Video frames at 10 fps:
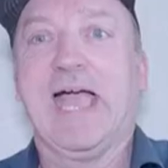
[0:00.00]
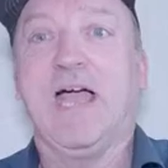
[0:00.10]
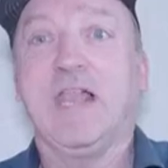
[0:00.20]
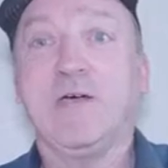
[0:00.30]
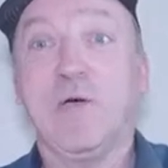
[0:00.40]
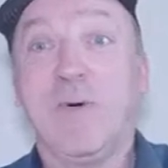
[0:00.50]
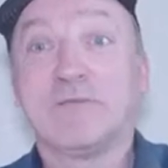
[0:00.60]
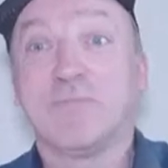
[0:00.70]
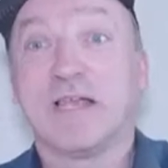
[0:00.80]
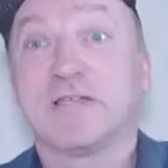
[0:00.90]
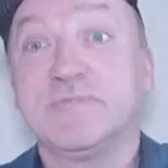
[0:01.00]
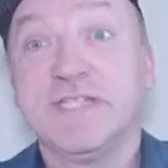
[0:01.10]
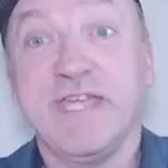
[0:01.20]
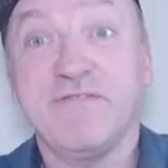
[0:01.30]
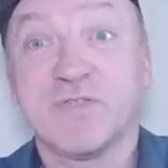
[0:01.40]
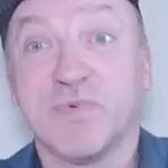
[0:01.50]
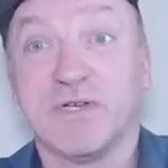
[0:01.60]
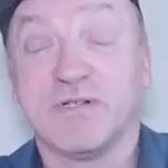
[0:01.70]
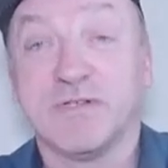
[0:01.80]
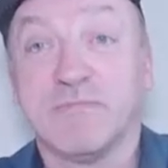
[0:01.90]
Hello and welcome to David's
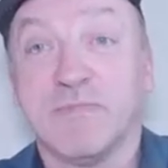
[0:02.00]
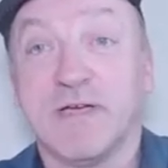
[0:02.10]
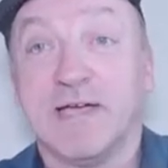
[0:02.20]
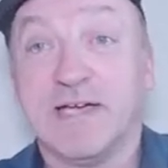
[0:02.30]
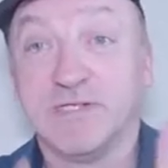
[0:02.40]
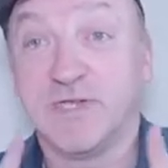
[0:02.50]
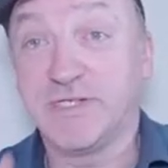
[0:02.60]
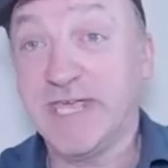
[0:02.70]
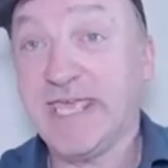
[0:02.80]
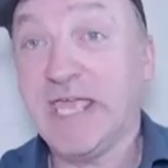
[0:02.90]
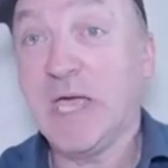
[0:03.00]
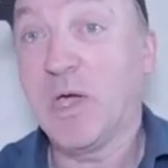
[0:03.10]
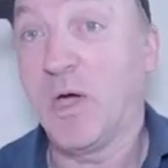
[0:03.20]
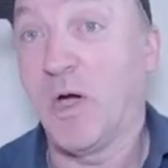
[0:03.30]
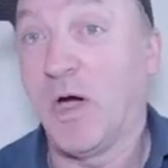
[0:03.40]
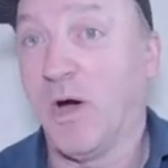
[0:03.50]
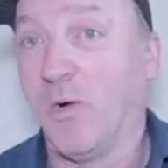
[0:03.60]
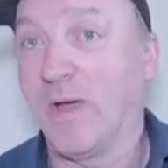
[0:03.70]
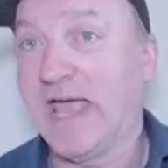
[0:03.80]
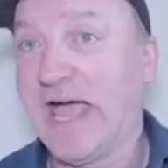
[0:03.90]
World. Today
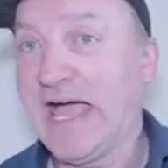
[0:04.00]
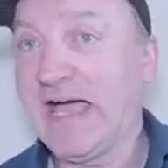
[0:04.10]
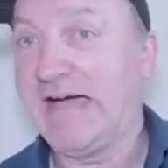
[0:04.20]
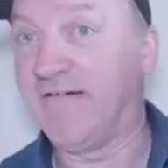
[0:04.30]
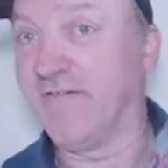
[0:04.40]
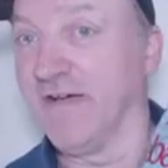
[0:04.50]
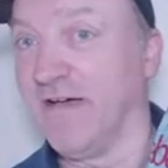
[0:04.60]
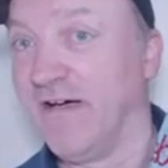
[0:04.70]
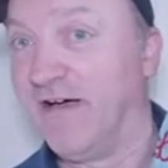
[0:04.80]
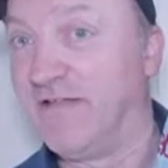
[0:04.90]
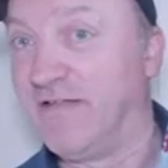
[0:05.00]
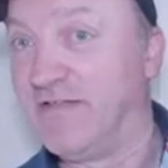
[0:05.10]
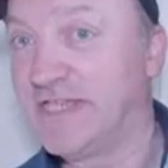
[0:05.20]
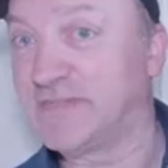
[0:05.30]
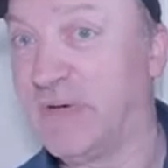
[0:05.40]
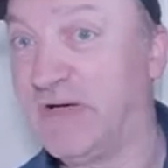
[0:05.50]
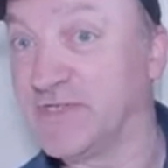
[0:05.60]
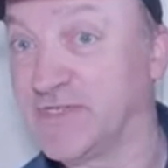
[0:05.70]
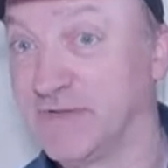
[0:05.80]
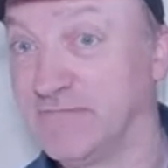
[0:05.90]
we have this
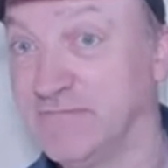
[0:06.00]
parcel